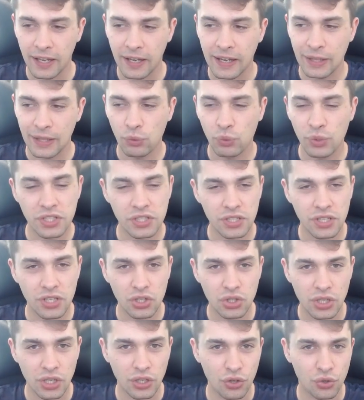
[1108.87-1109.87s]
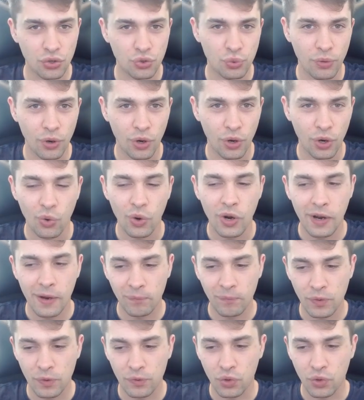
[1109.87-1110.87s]
and we'll see each other tomorrow
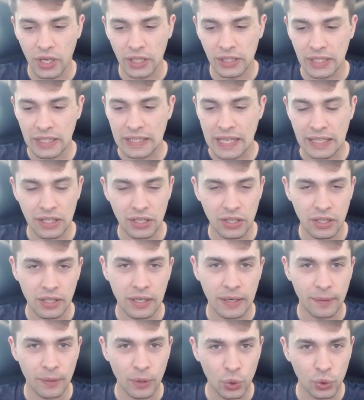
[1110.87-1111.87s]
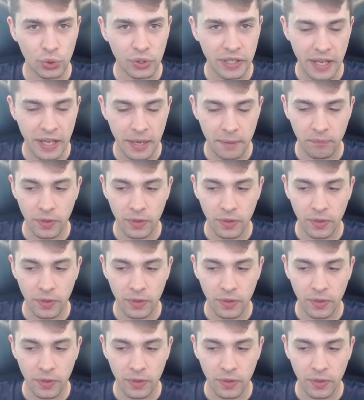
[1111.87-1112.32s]
for yet another good game,